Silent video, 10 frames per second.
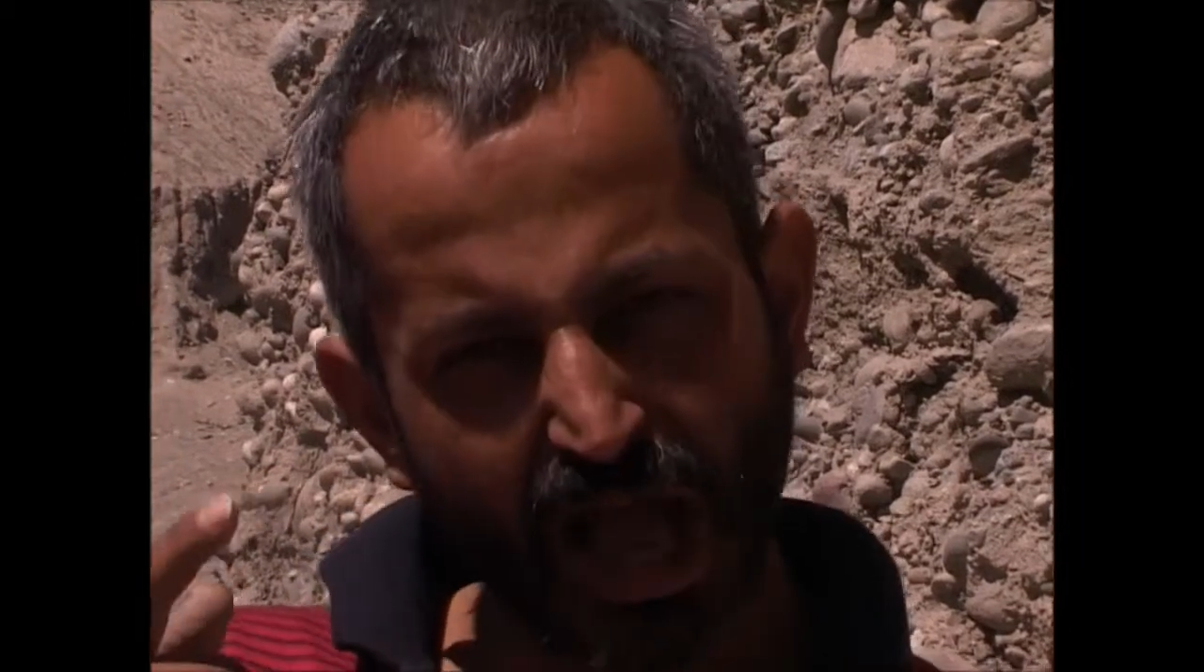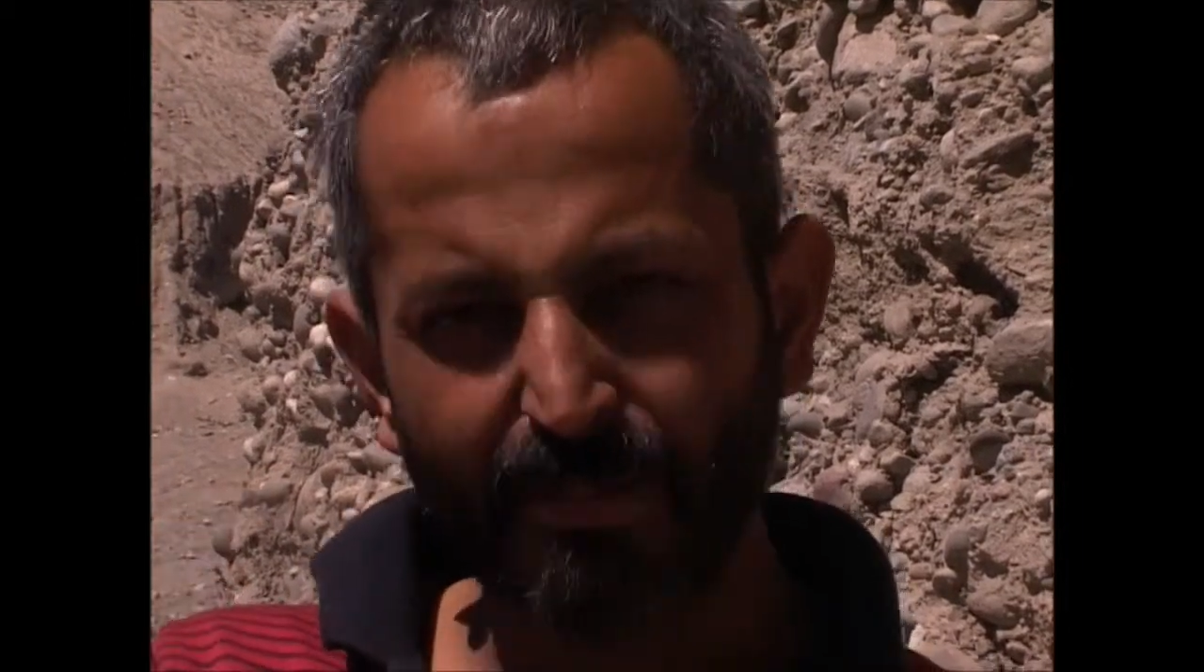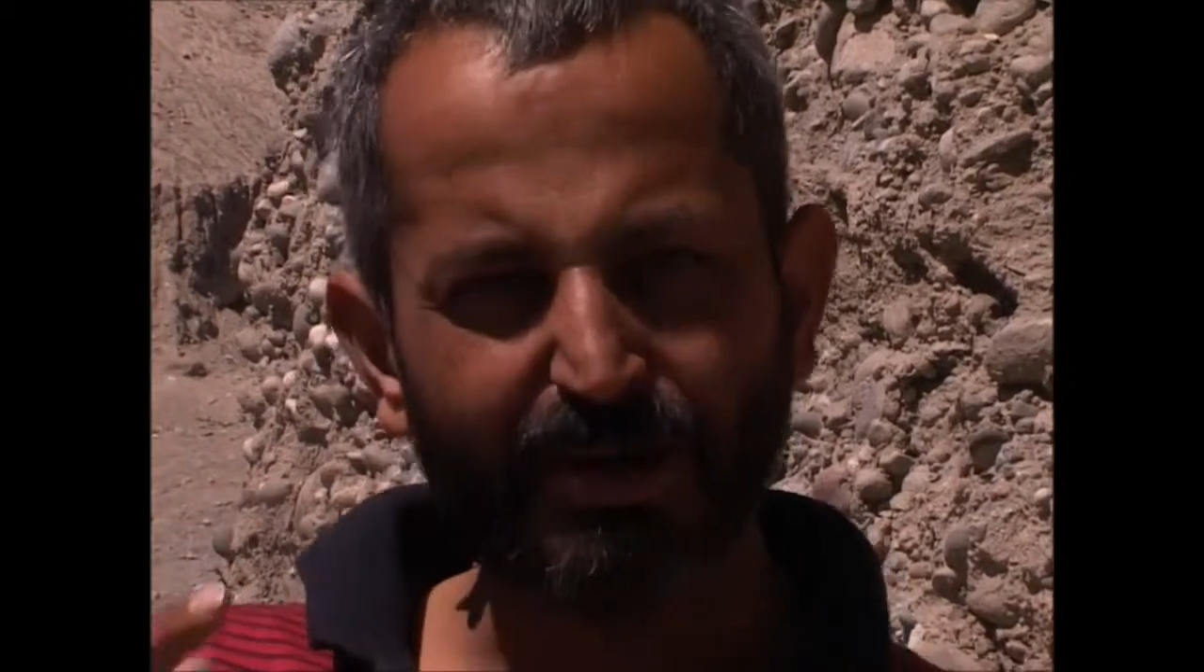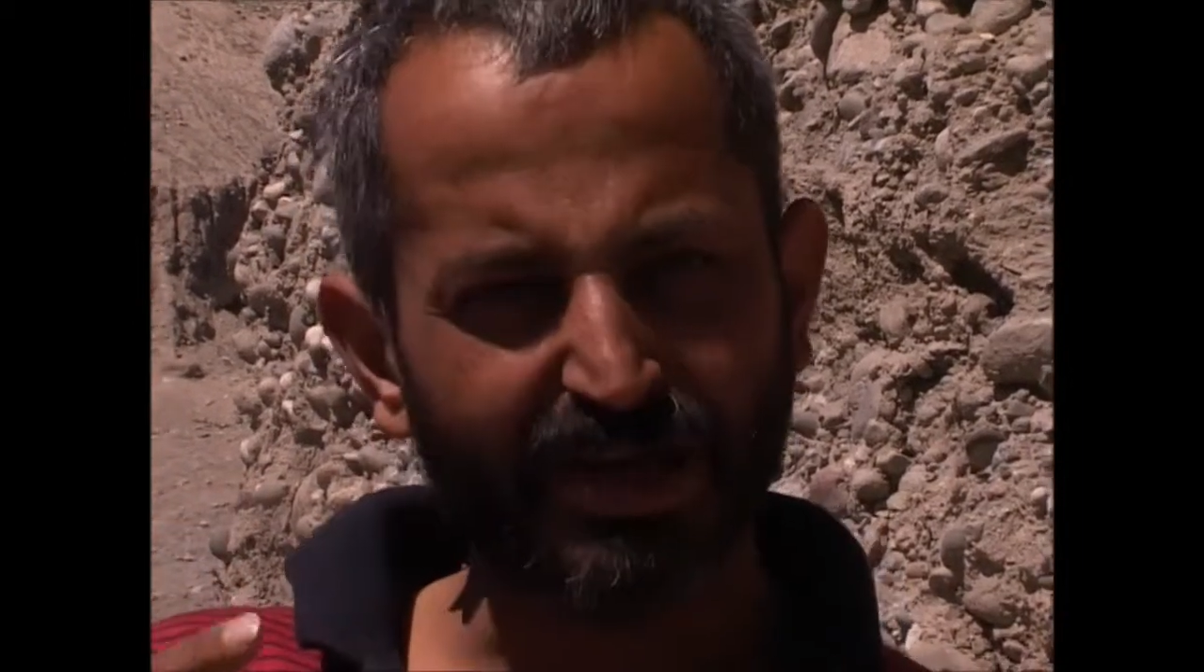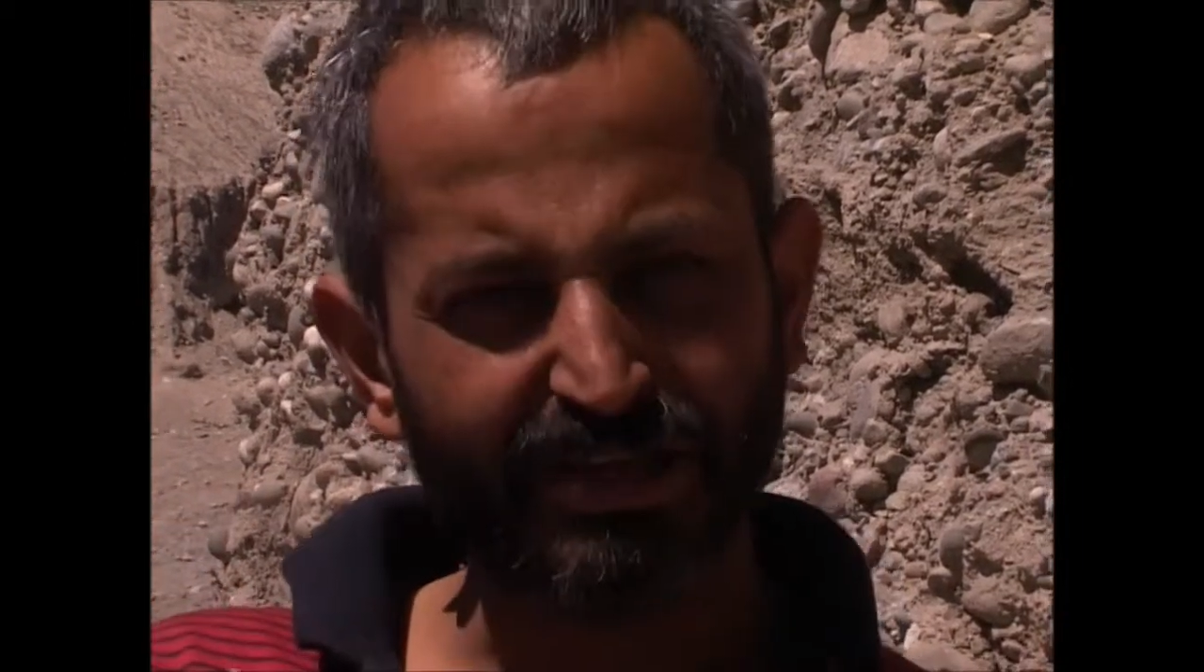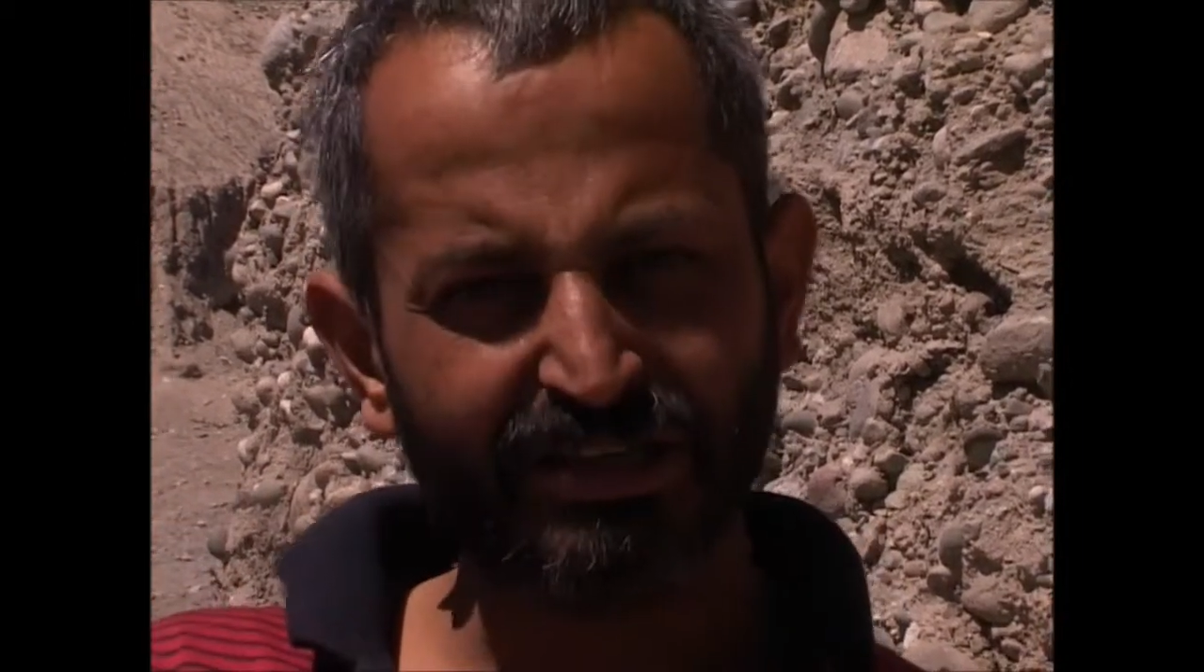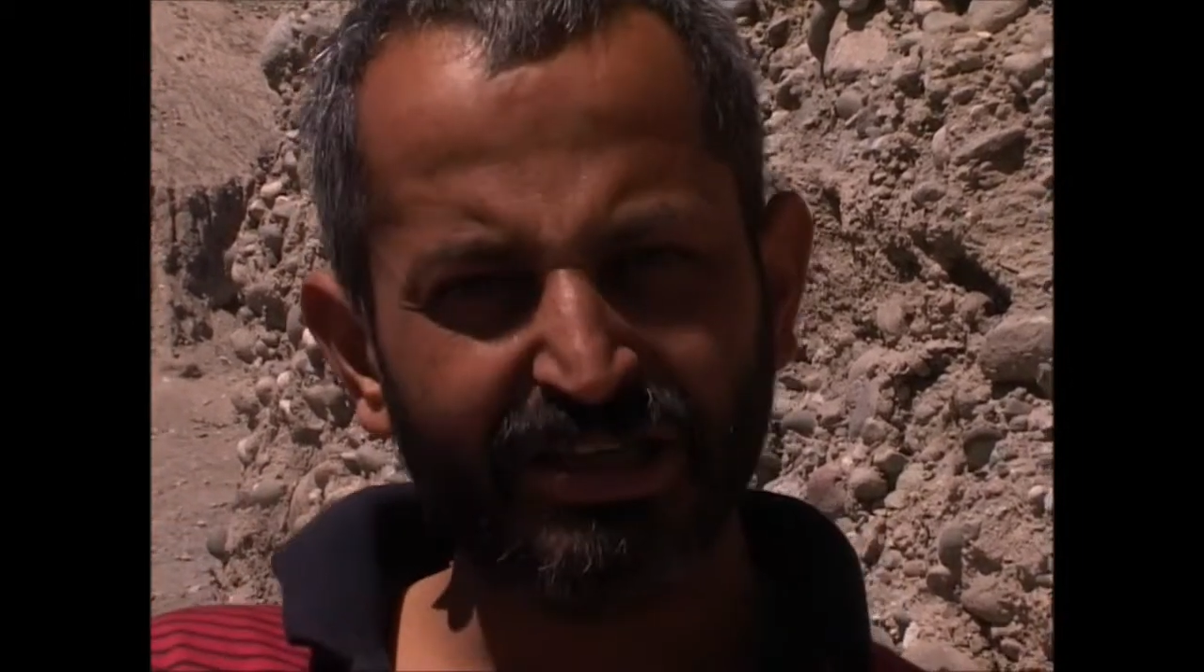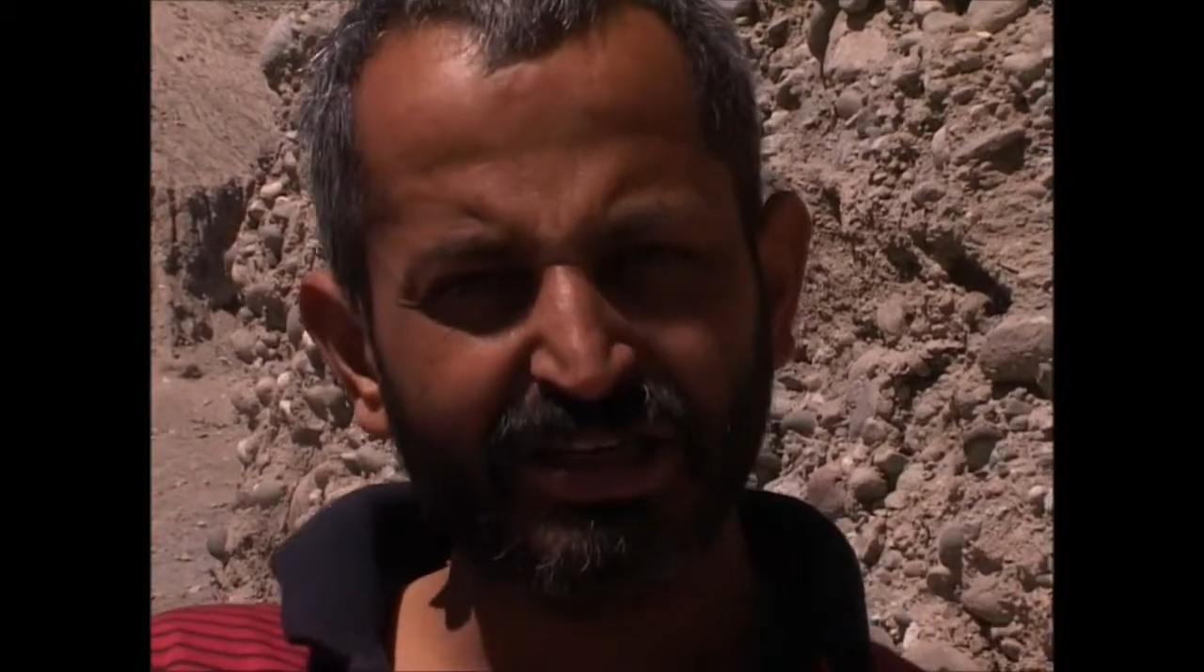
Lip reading: habitats.